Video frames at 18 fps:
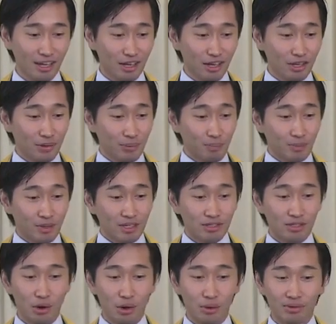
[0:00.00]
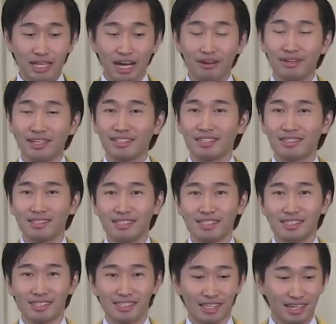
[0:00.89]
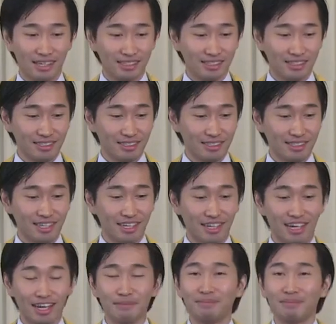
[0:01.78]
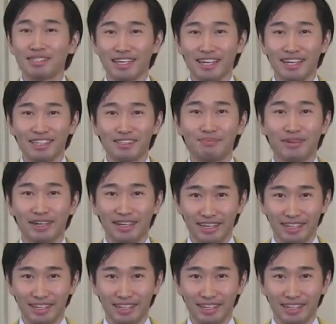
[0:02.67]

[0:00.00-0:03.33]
So now let us recite the Happy Science prayers.